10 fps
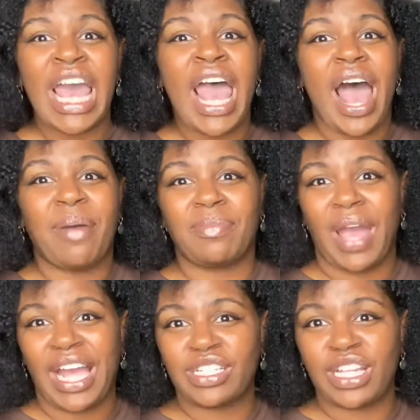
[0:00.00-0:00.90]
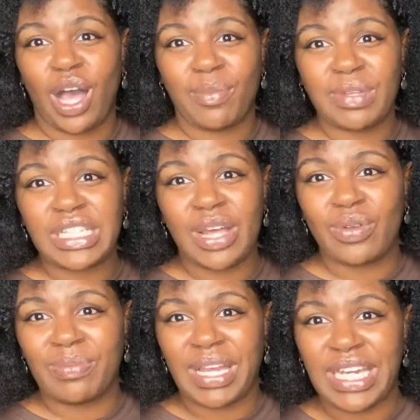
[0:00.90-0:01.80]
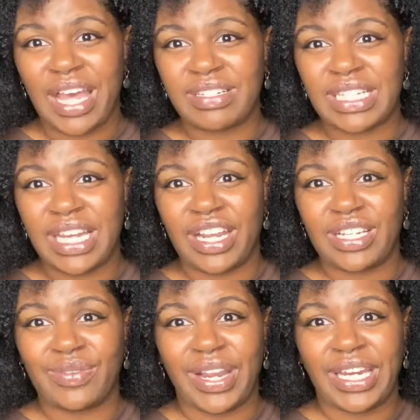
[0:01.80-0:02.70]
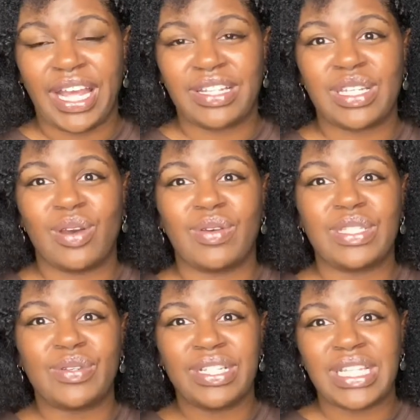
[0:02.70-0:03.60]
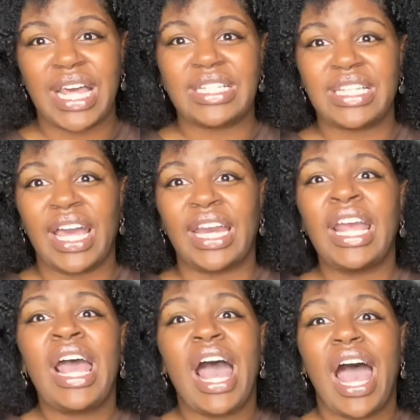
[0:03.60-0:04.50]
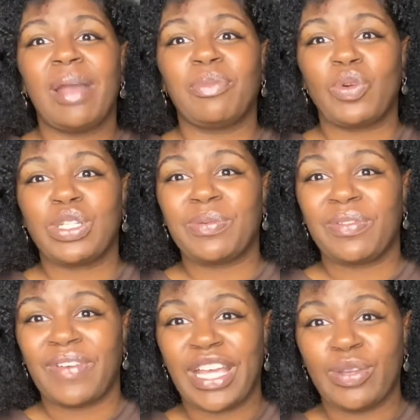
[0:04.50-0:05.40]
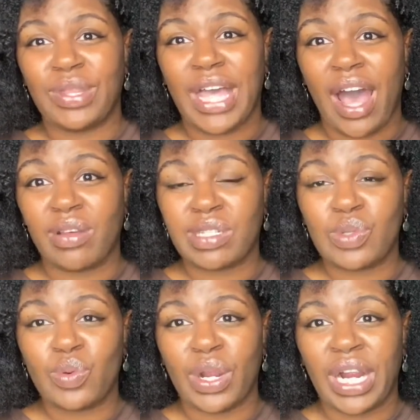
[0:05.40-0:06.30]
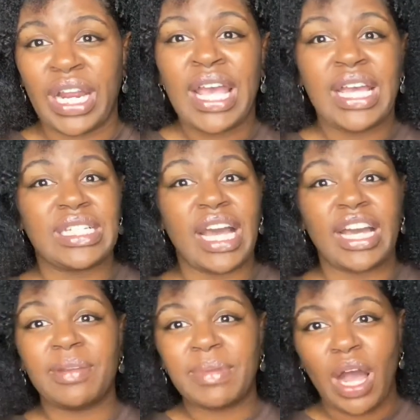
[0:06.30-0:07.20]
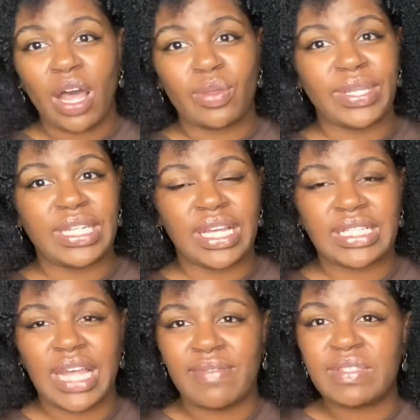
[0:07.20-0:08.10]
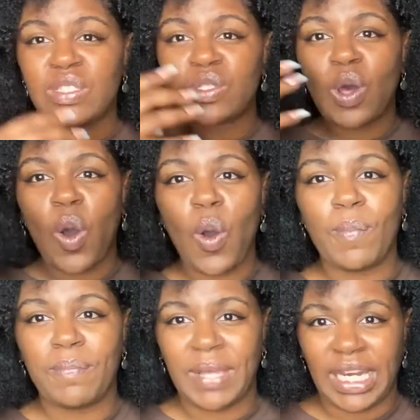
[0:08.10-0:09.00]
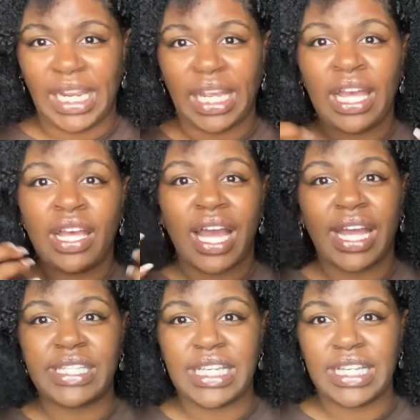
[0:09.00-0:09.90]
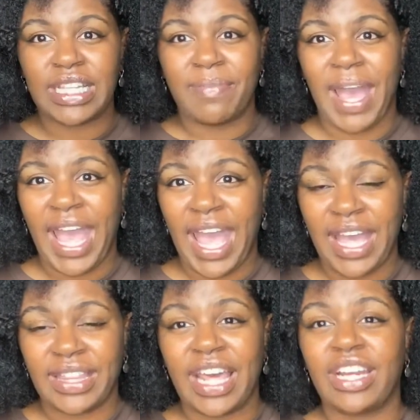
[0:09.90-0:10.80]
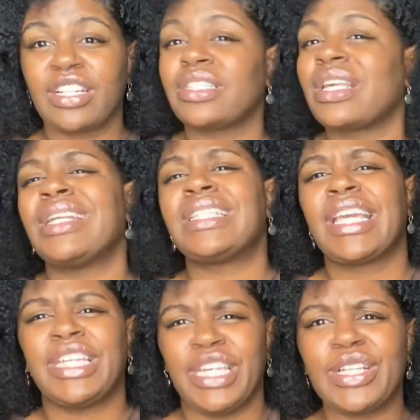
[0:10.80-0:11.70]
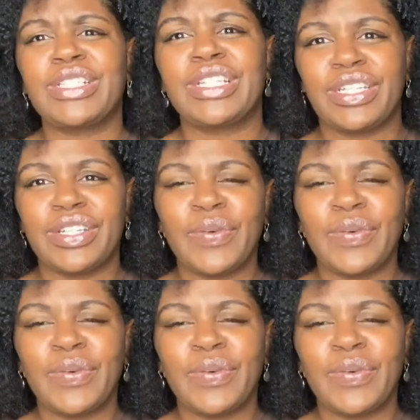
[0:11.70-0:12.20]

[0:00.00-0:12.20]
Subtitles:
I'm actually almost done with my downstairs right now. So as soon as that is done, I'm going to provide you with a house tour. It's not going to be all the way done because I have so many ideas in my head that it's going to take years to do.